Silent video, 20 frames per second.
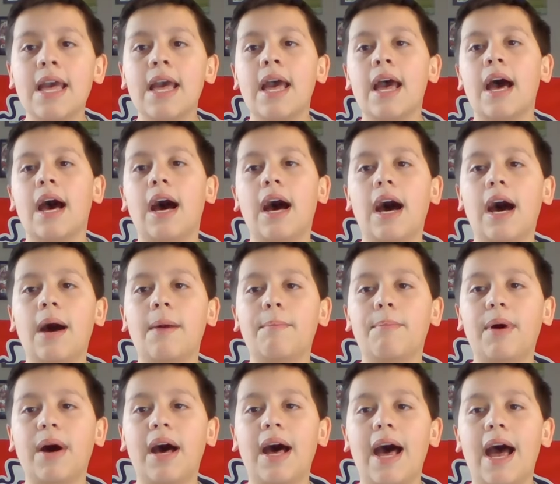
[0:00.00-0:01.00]
Uh,
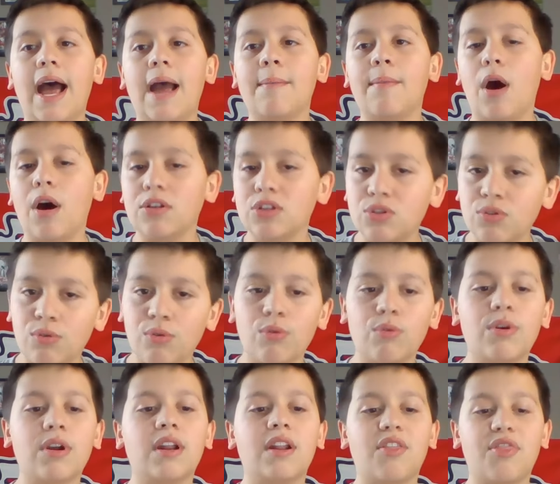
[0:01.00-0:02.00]
but I'm also
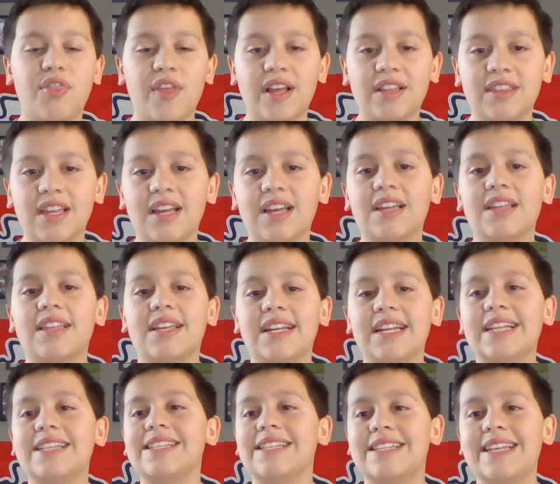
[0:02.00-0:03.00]
going to think that he needs
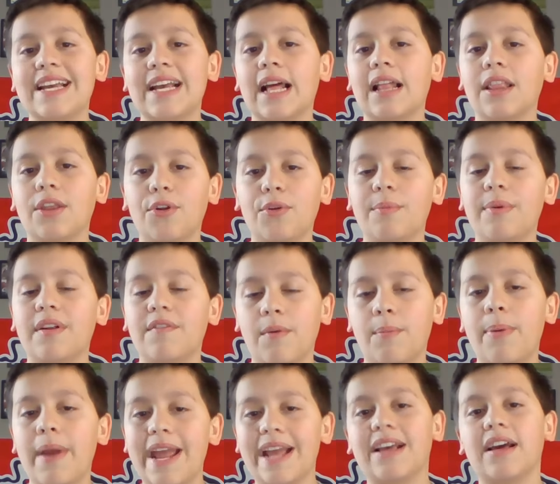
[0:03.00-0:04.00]
to take a little bit of a
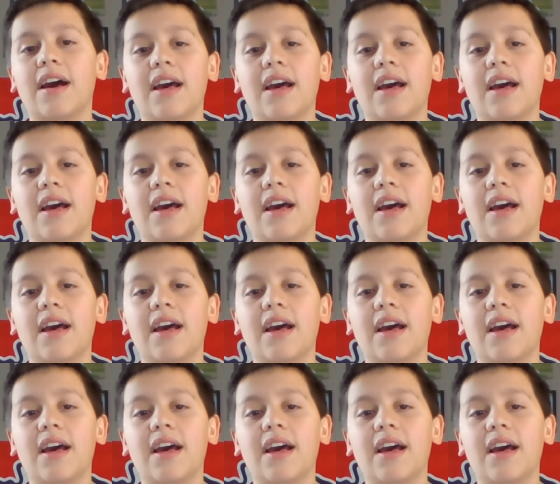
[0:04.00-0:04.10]
pay cut